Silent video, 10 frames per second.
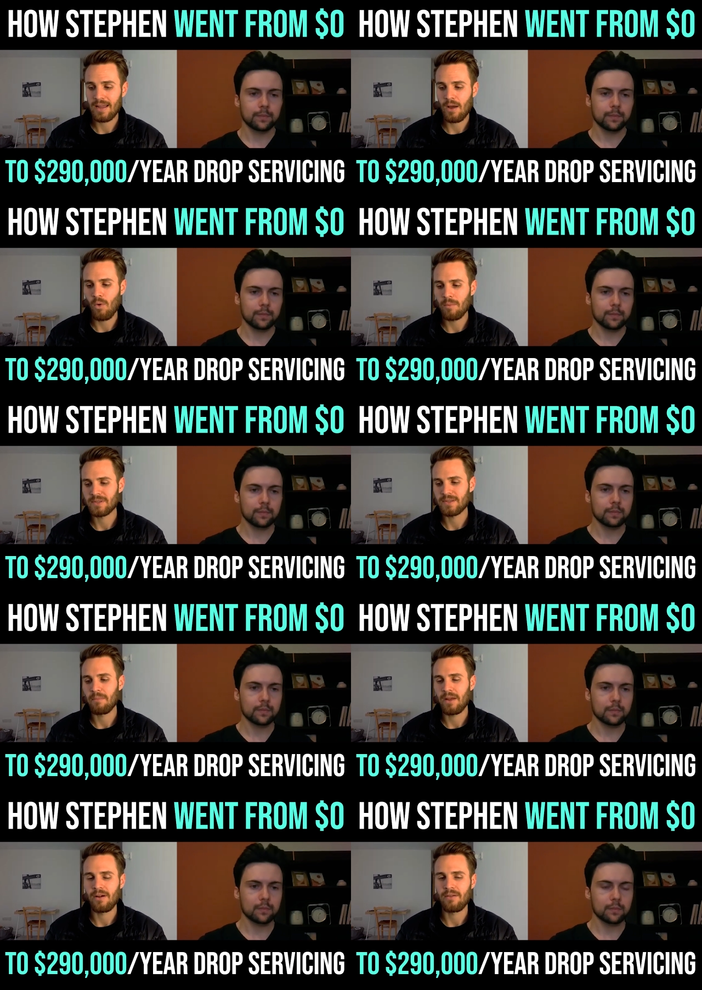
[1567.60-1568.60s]
Speaker 1: to get
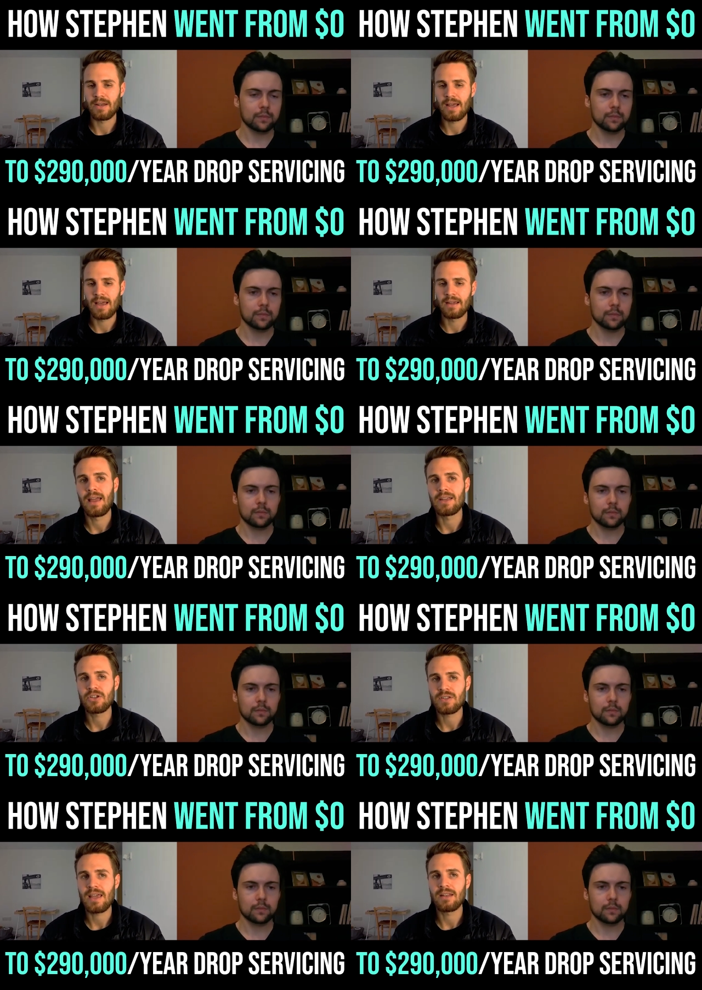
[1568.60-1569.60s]
1% better every day.
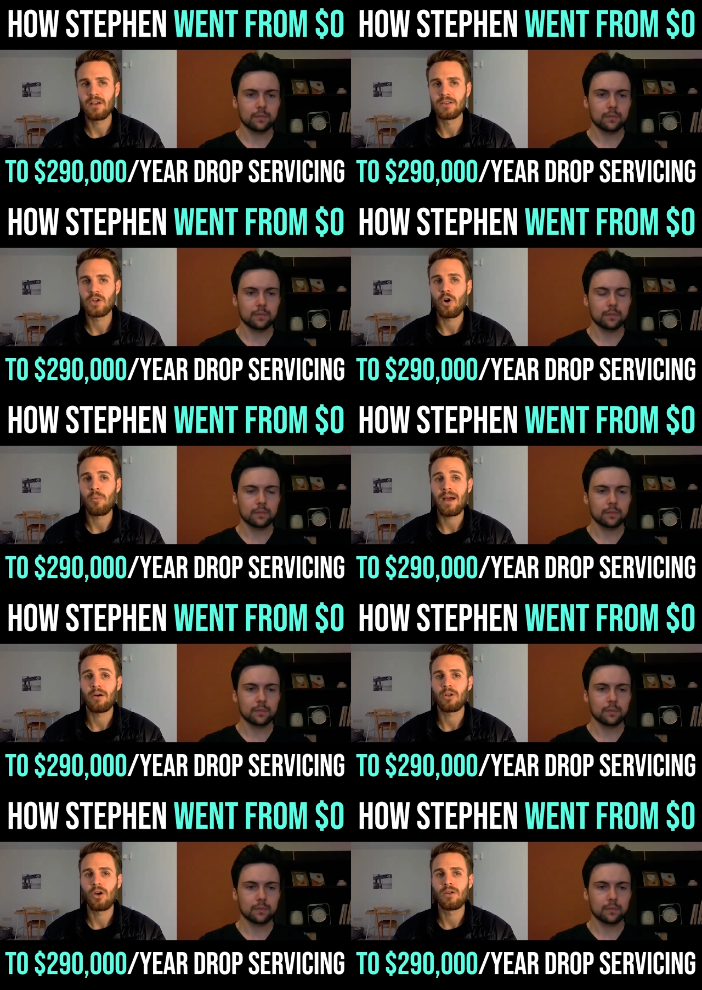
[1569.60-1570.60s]
It just, it does
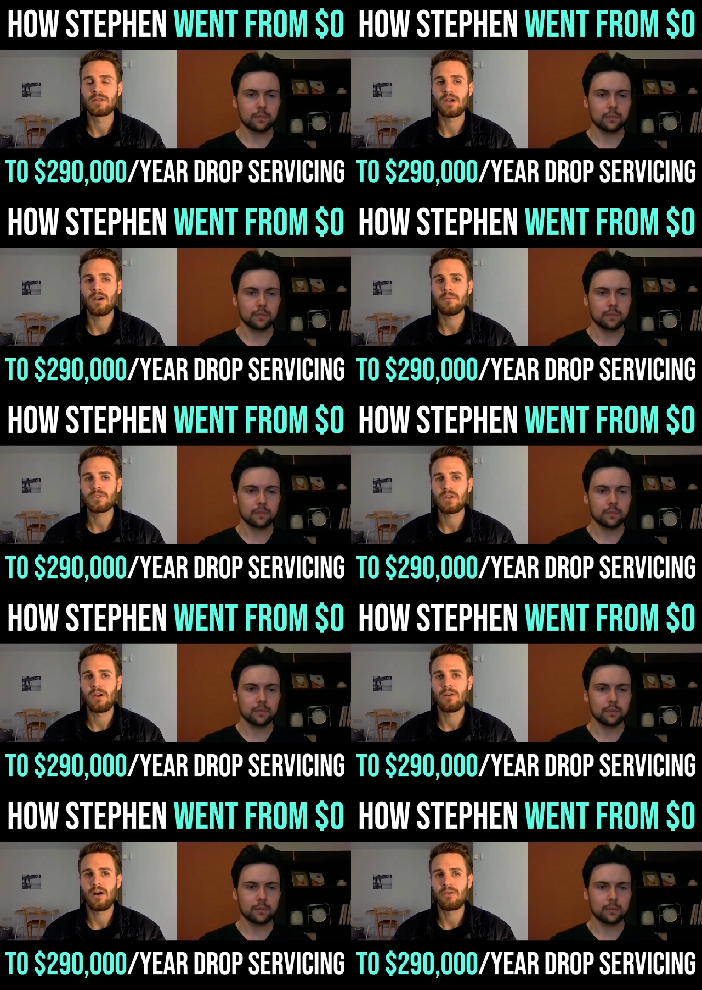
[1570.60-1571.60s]
compound over time.
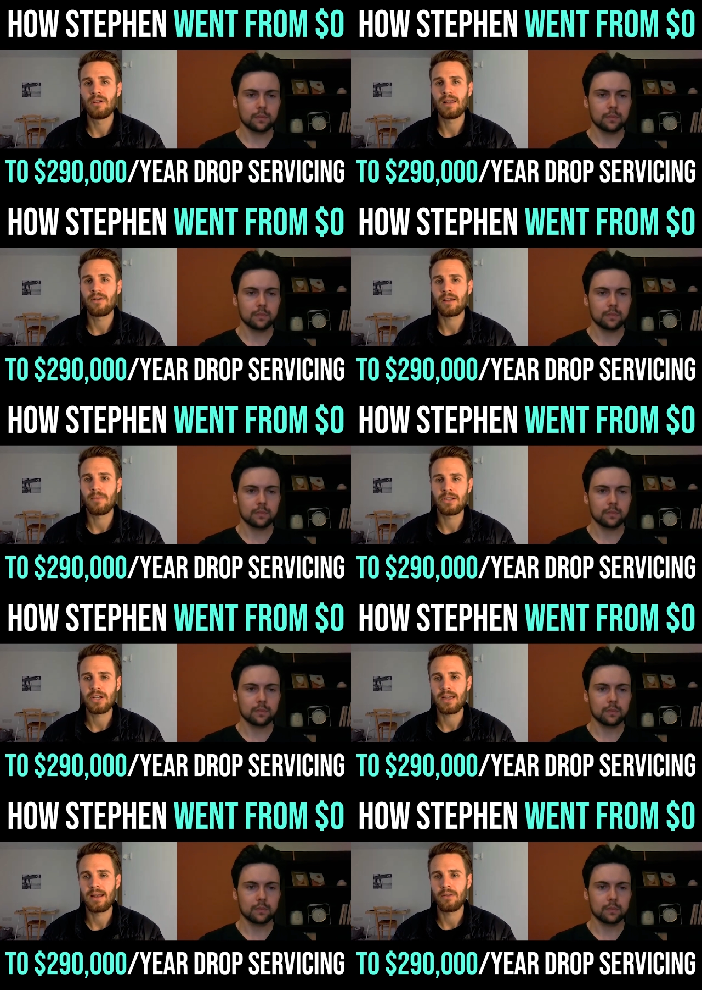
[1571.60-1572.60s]
So I'd really
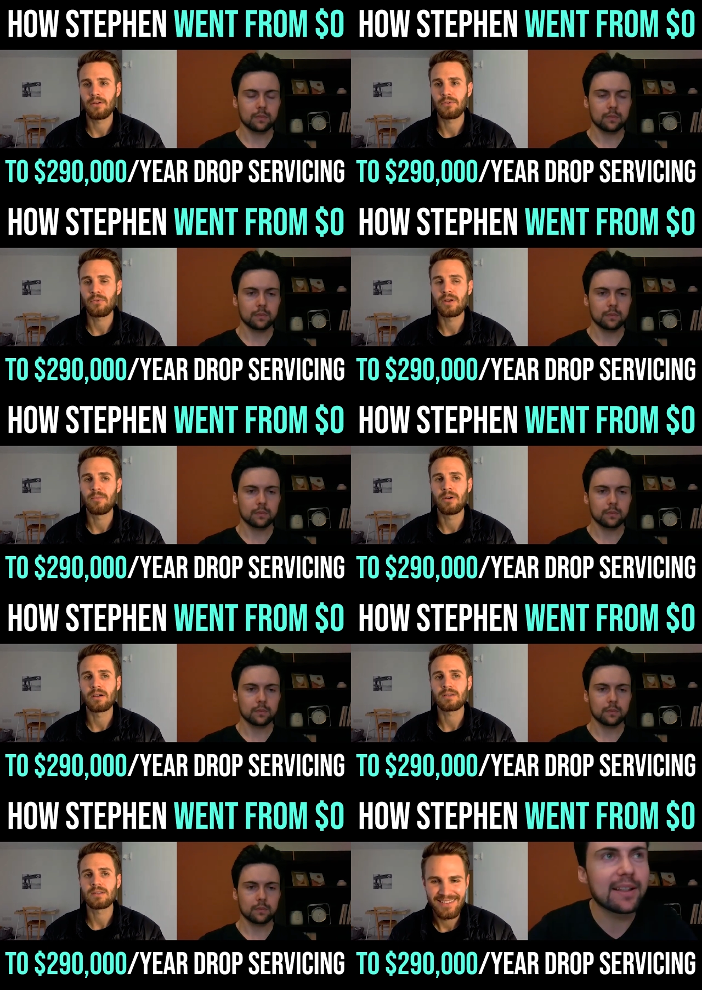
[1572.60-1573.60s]
recommend checking out those three
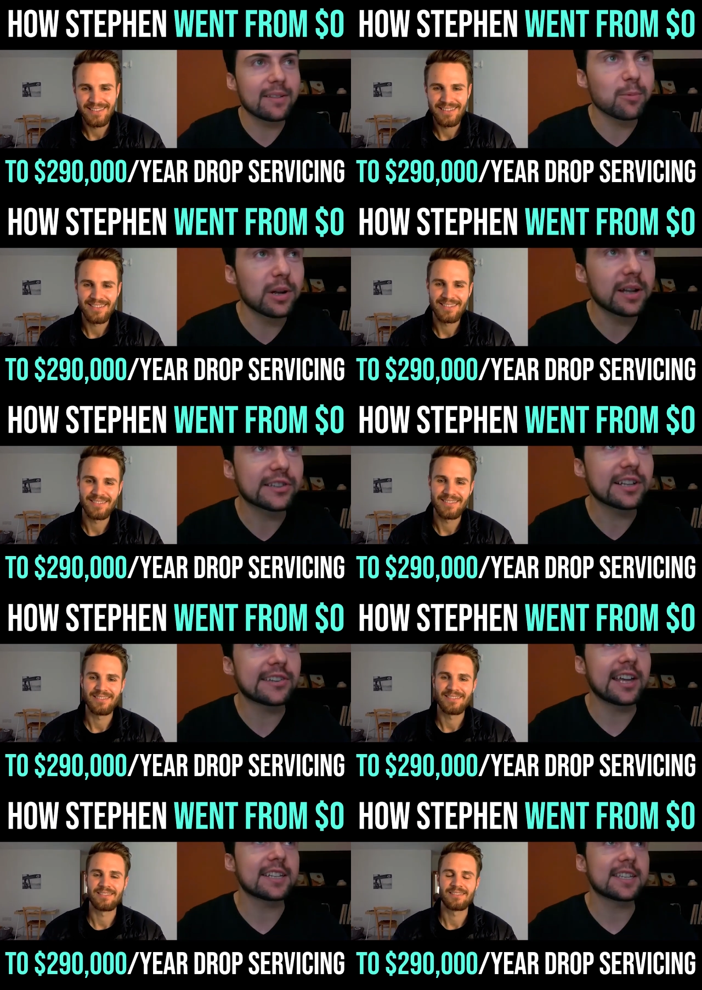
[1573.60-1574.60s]
books.
Speaker 2: But what I
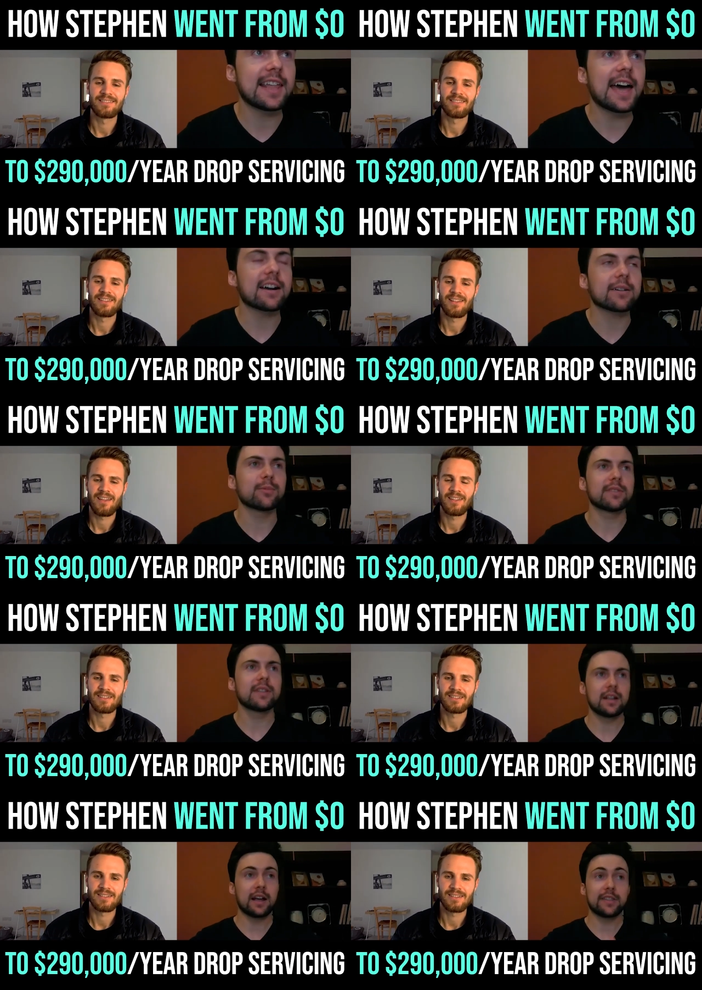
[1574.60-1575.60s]
was going to say to that,
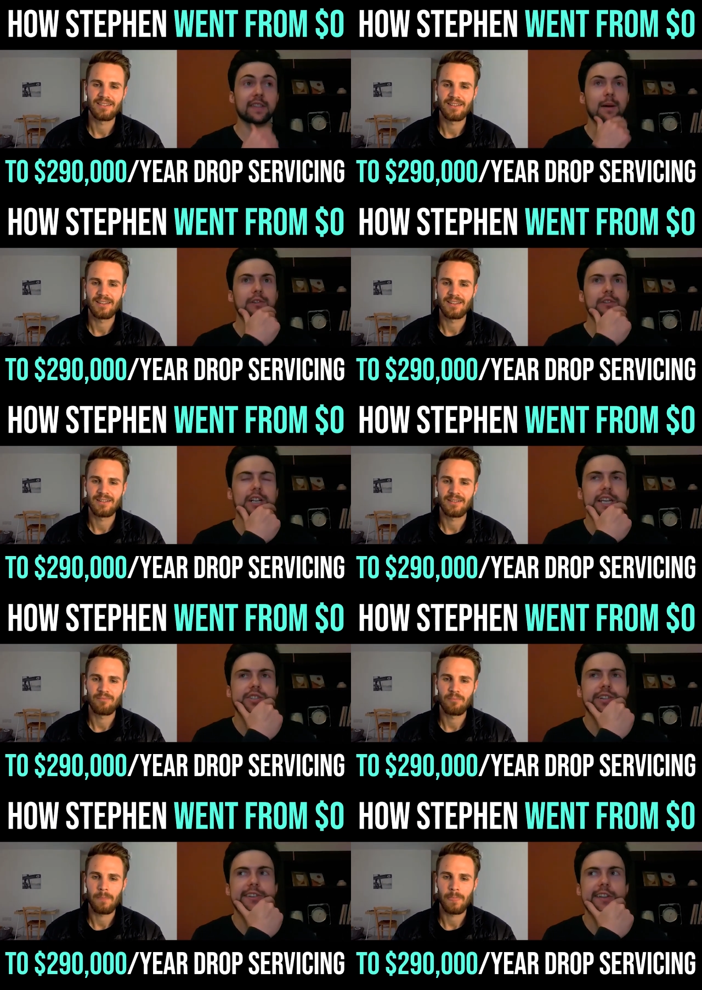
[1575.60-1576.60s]
and I think that was
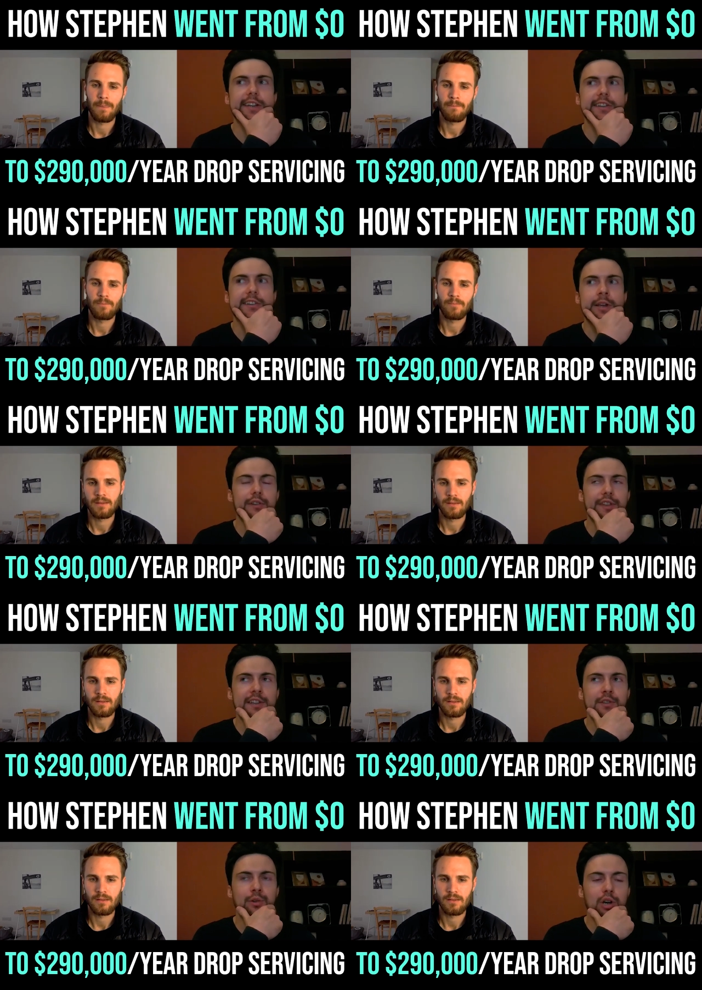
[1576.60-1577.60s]
really interesting, is
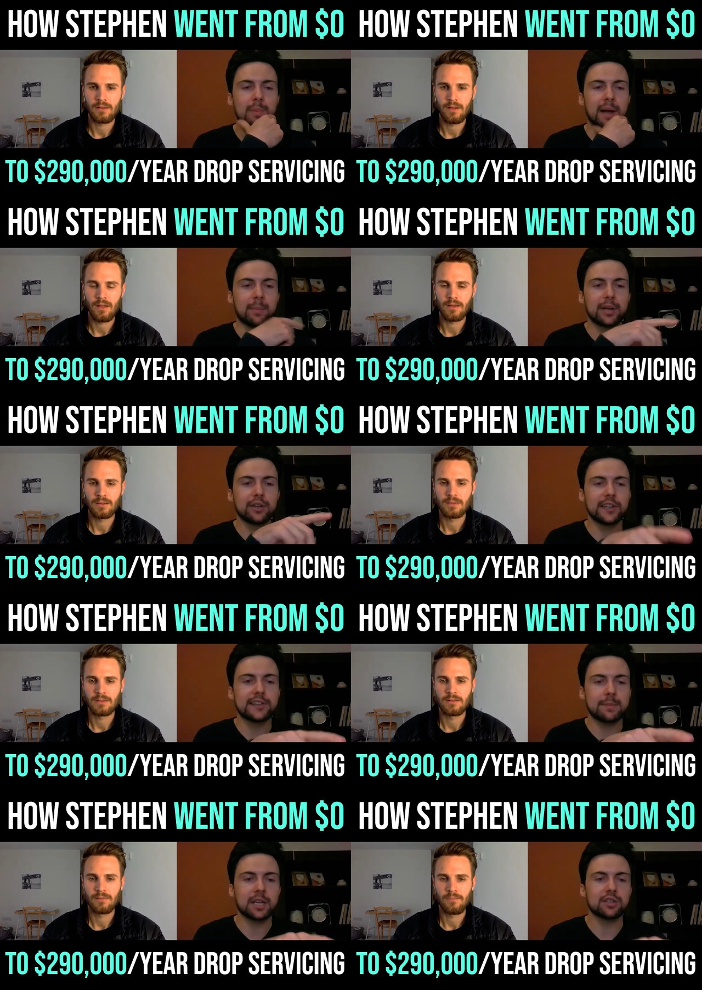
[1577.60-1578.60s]
those things do compound. But
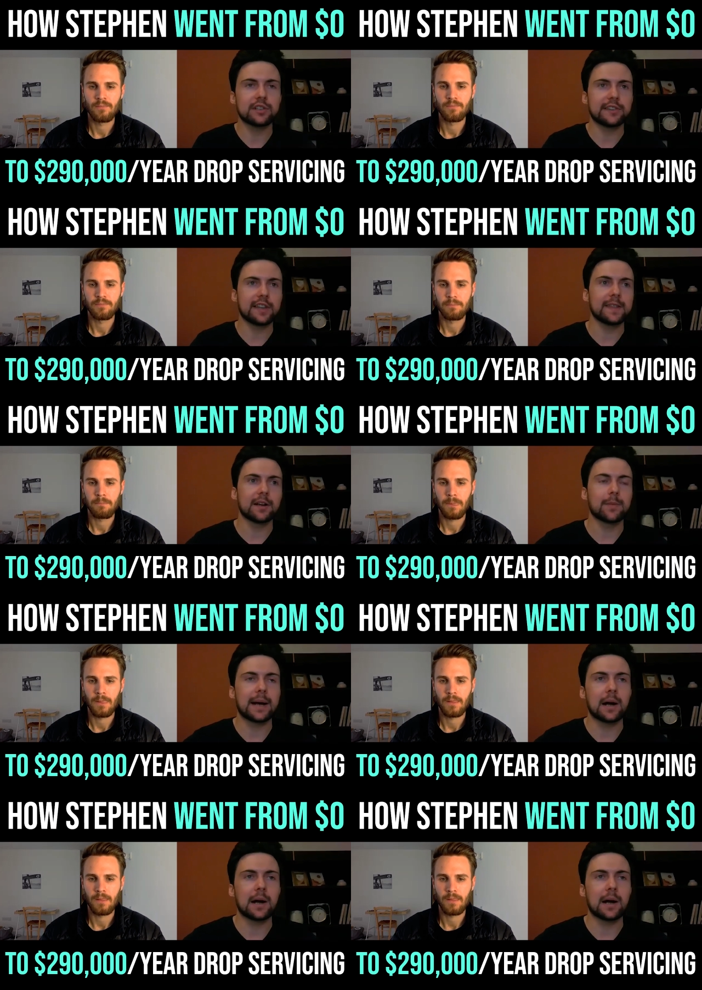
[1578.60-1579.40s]
you said something interesting there